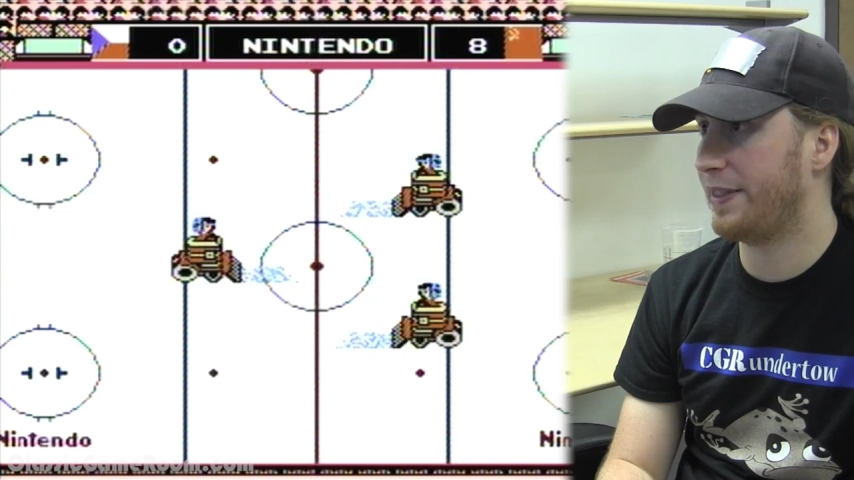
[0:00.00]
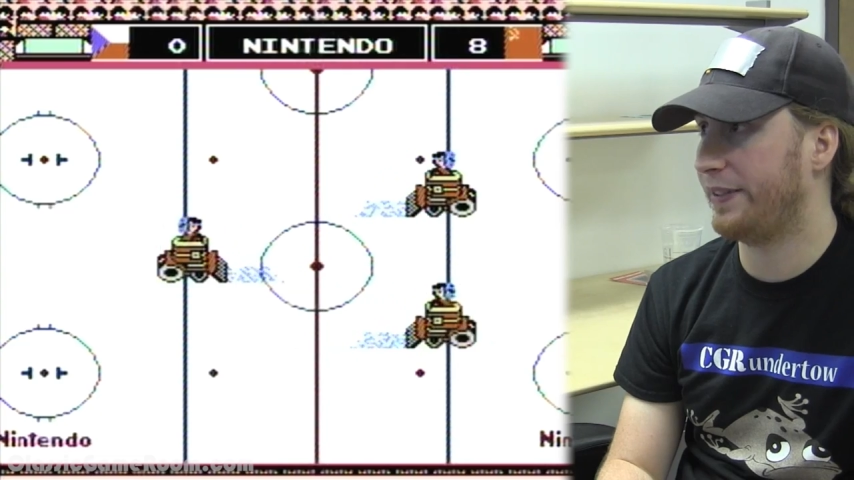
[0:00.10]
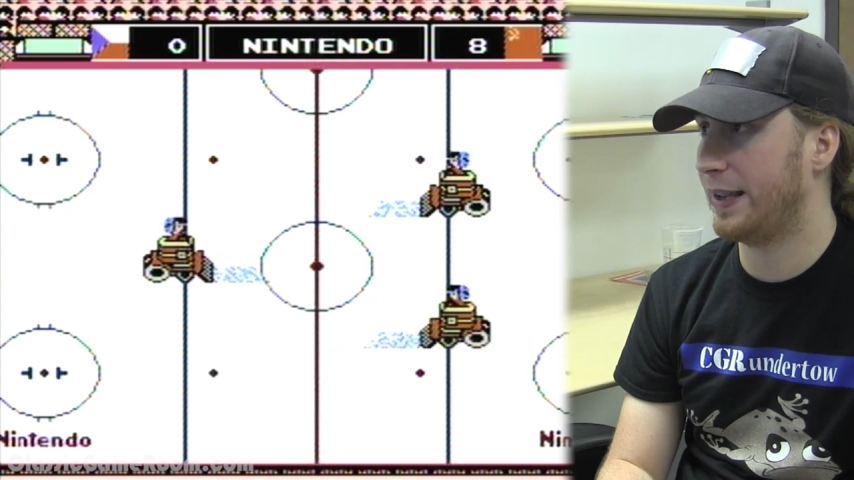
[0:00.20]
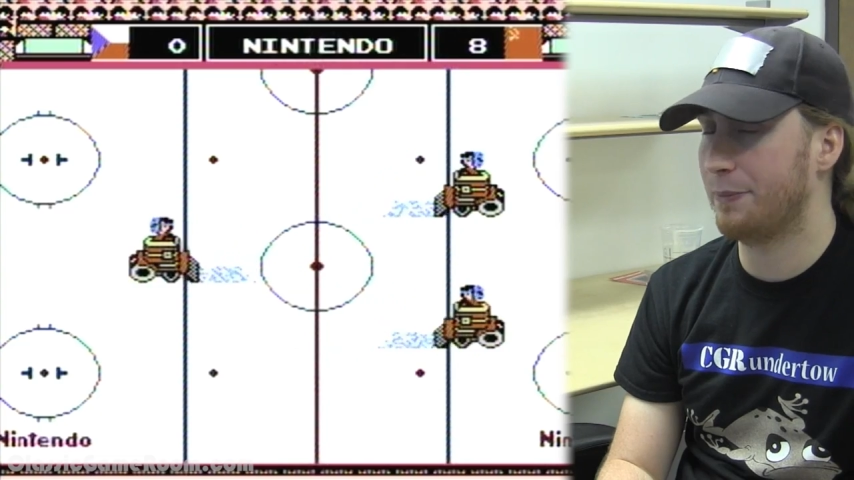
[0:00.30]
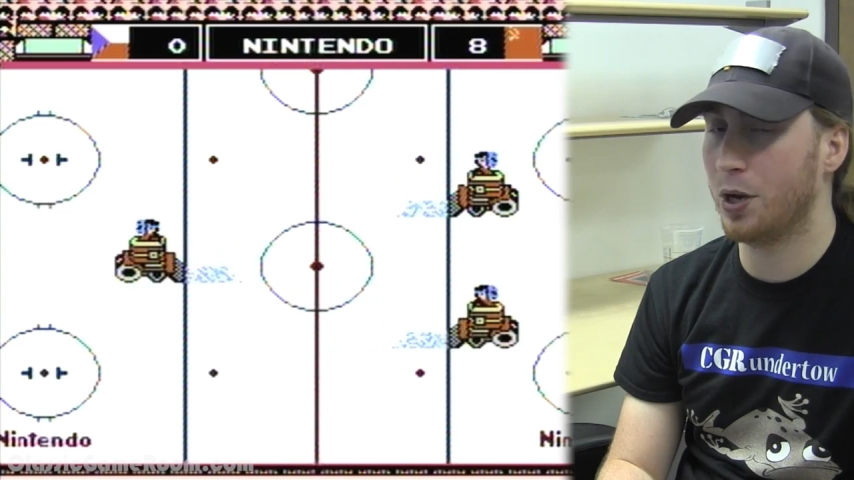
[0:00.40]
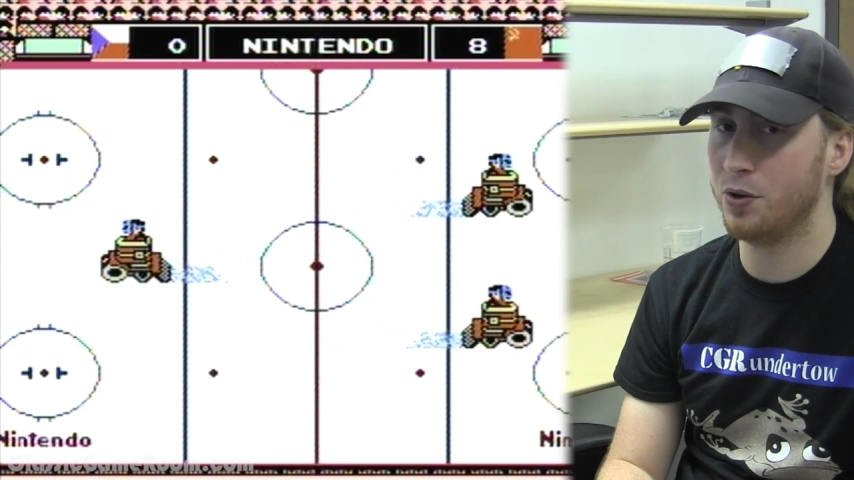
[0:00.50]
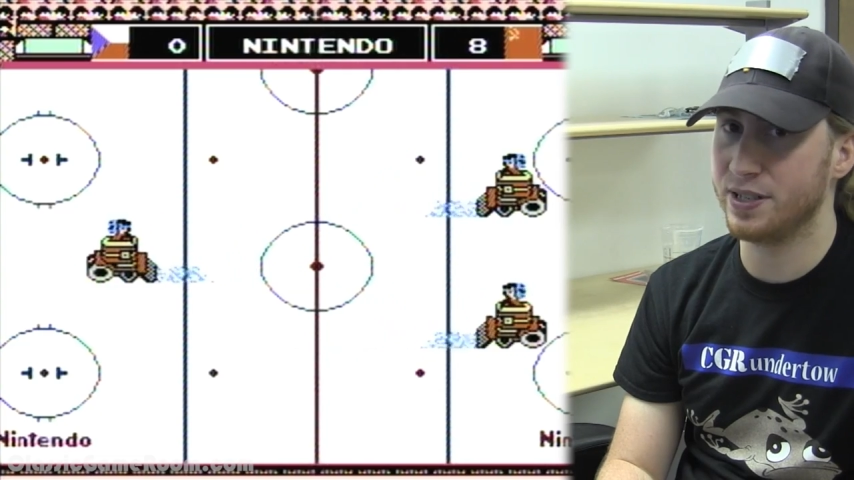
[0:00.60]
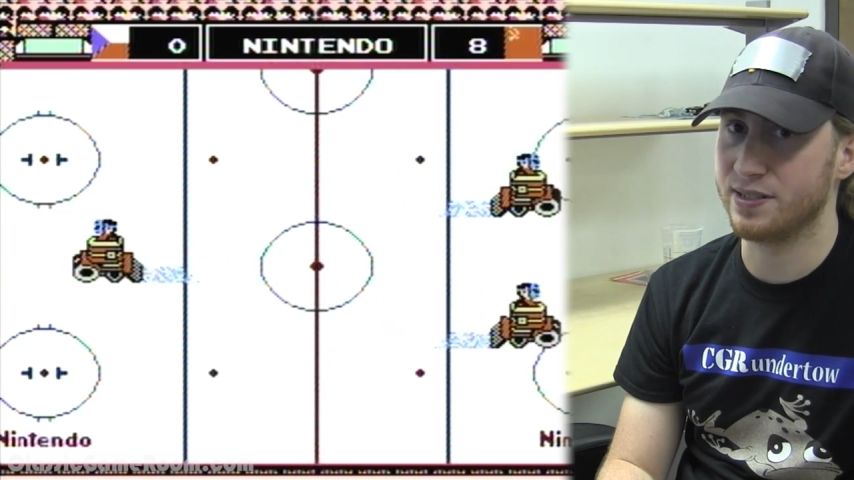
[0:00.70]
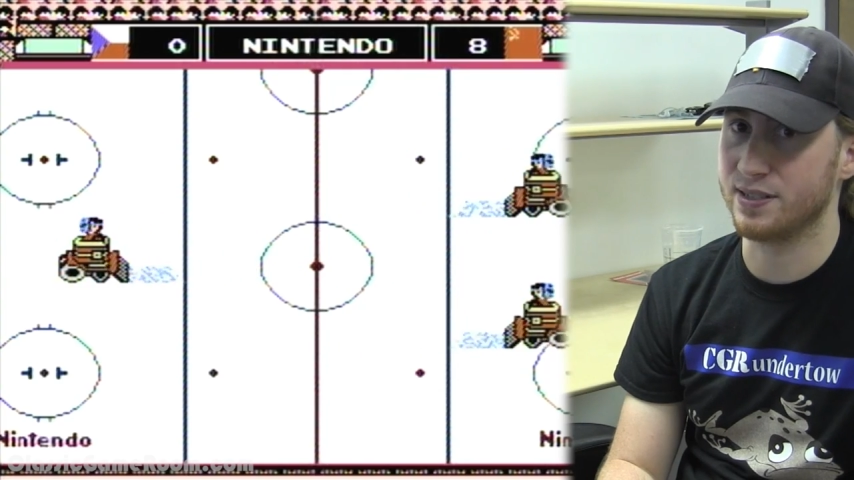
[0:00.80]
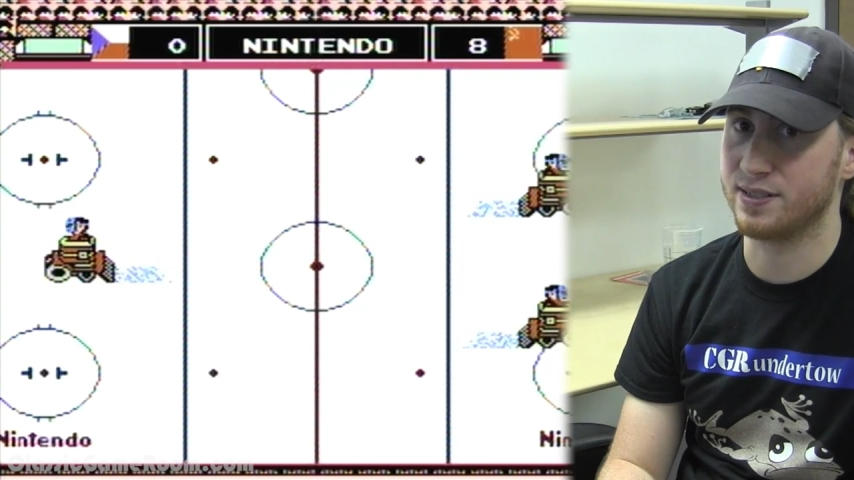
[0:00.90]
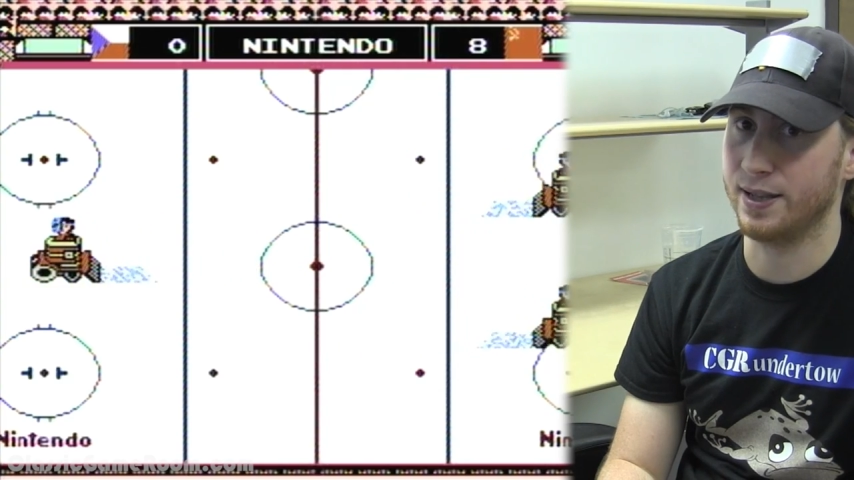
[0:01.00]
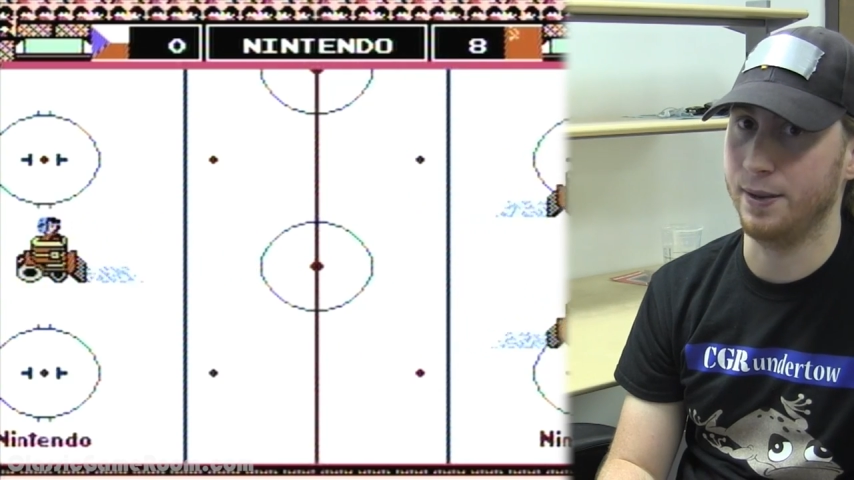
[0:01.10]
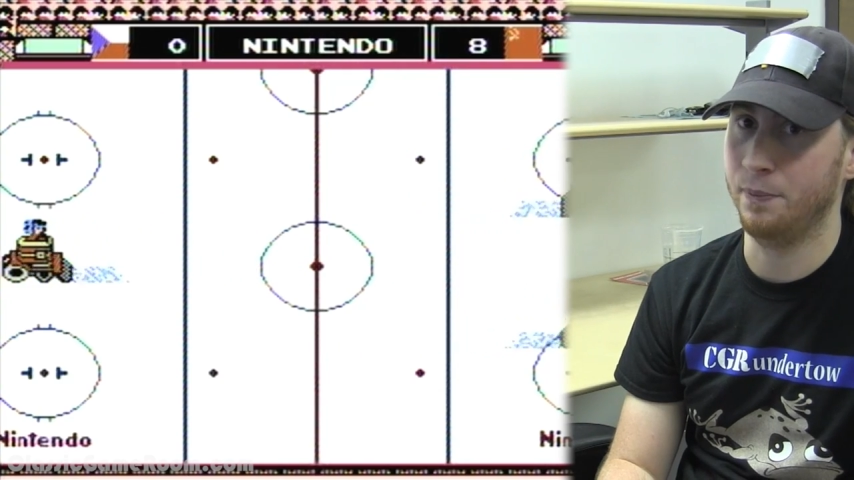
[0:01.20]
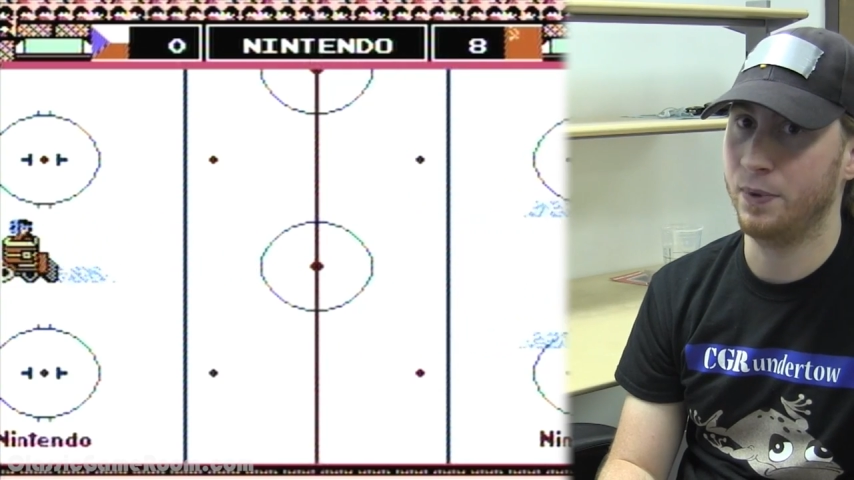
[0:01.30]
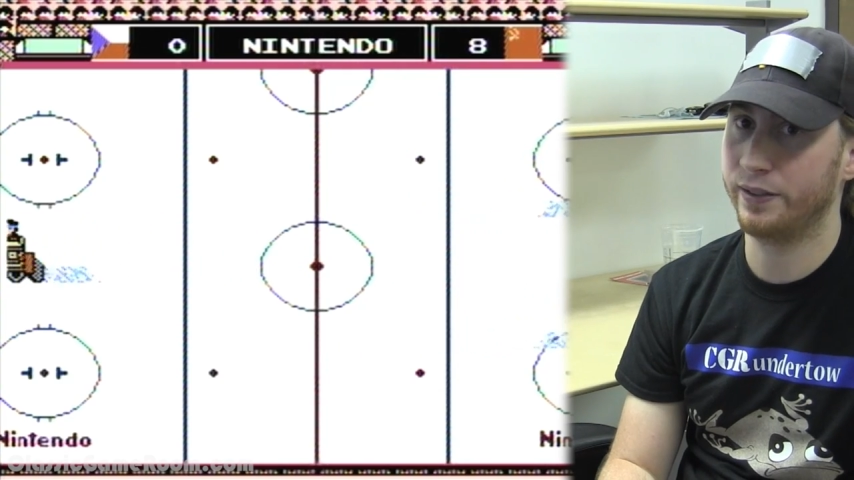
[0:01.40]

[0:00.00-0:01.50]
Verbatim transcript: by the Zambonis this time.